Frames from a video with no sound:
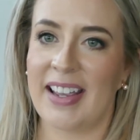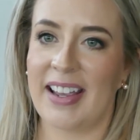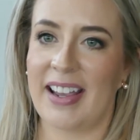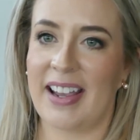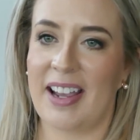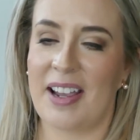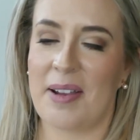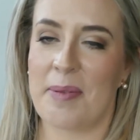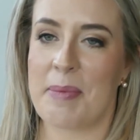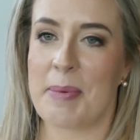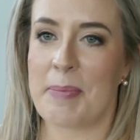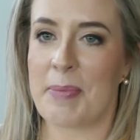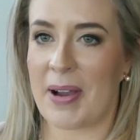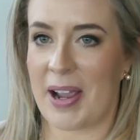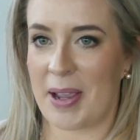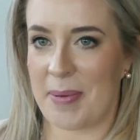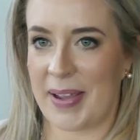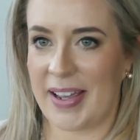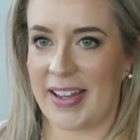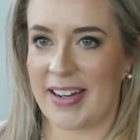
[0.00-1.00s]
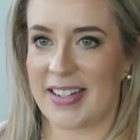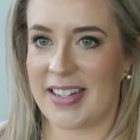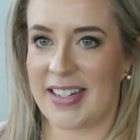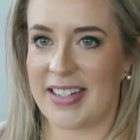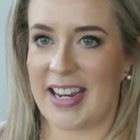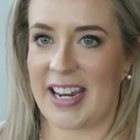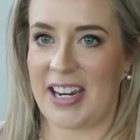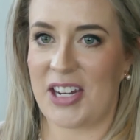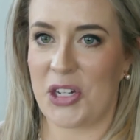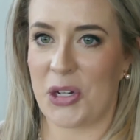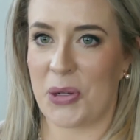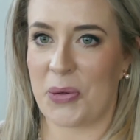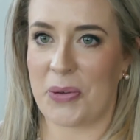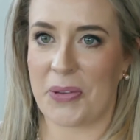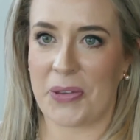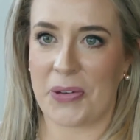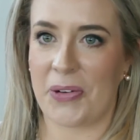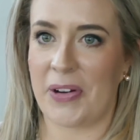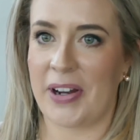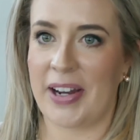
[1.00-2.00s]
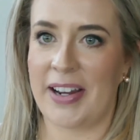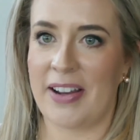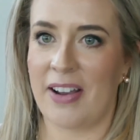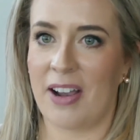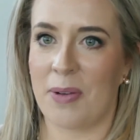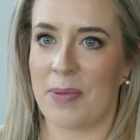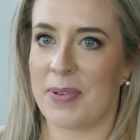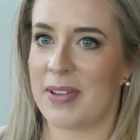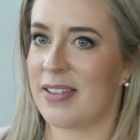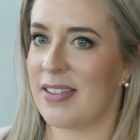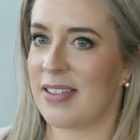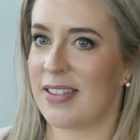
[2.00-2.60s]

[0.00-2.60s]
By about day 2 or 3, I